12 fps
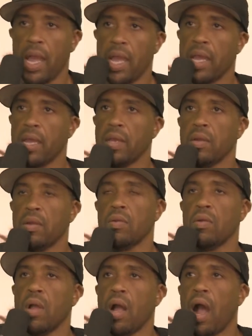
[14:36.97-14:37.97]
And
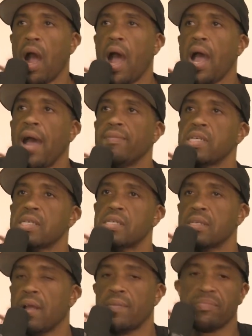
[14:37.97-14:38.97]
I've
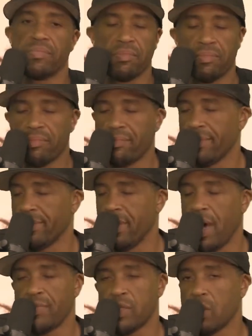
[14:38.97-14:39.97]
just
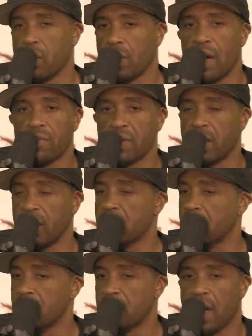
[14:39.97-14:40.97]
heard
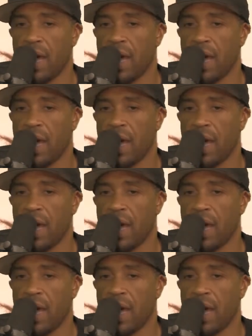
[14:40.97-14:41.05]
conversations.